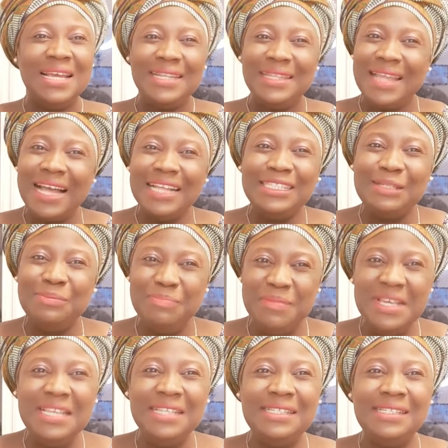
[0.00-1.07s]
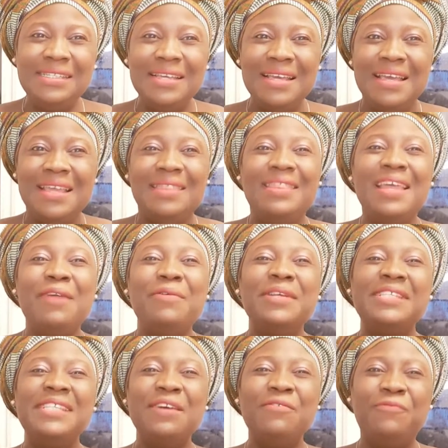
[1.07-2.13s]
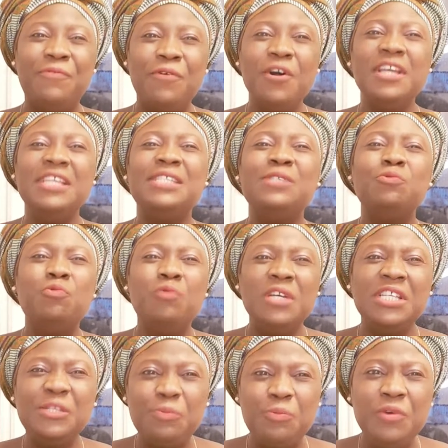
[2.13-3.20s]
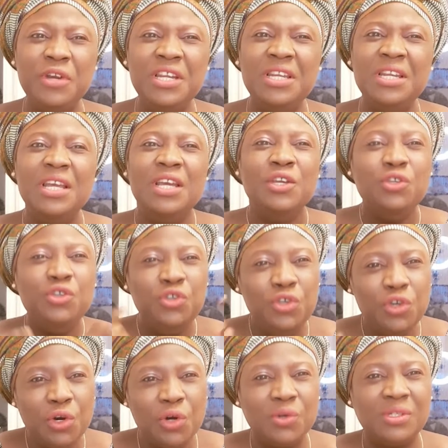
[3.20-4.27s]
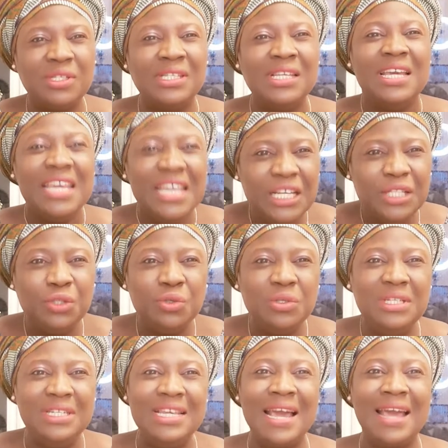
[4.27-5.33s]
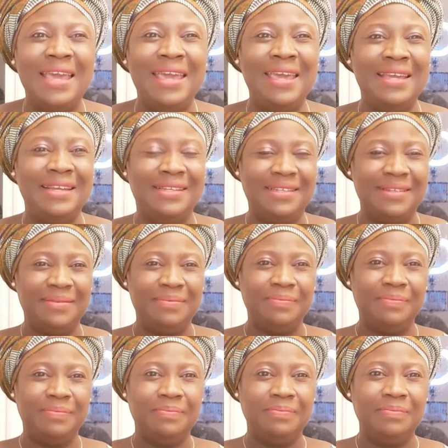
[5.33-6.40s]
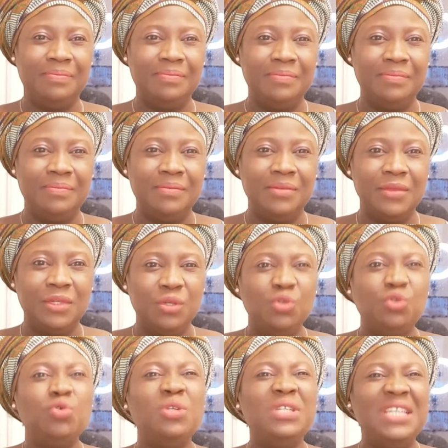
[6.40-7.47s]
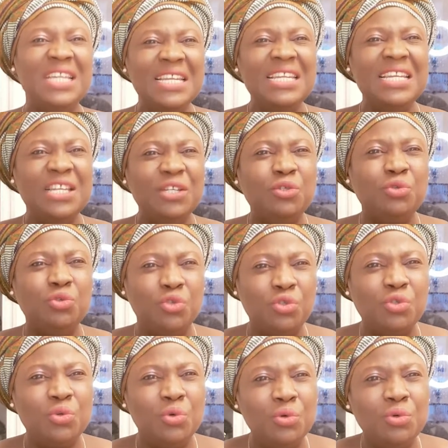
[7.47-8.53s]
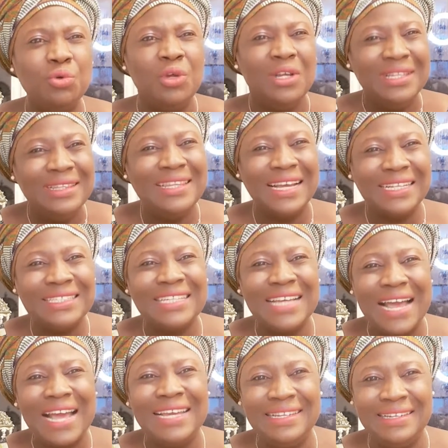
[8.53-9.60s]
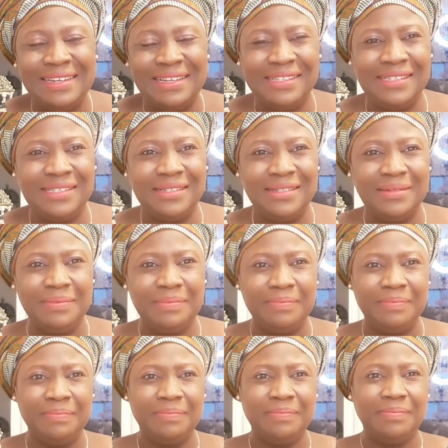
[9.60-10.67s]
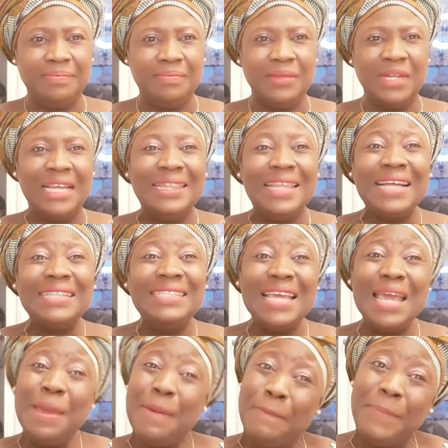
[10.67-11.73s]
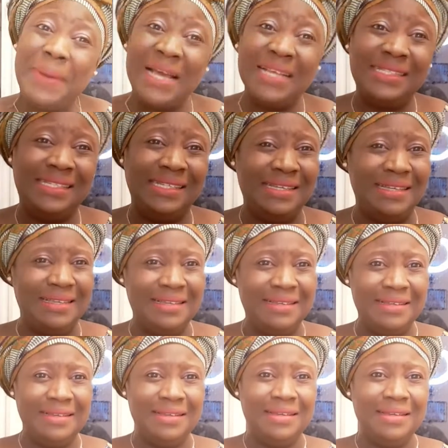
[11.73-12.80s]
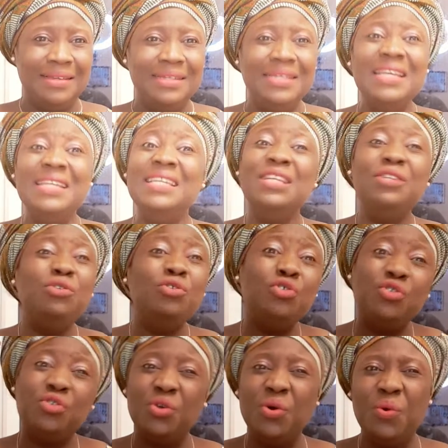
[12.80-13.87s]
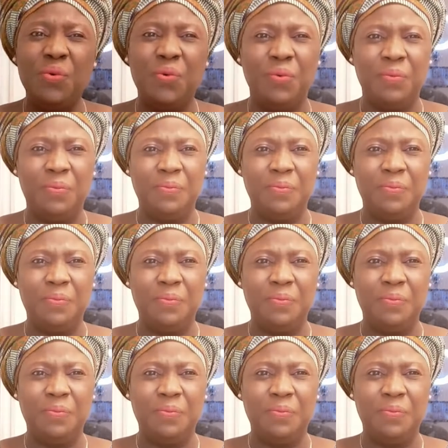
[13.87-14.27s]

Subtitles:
That means there is a voice whispering yours into their head. So they need to show that kindness, that empathy. They need to show.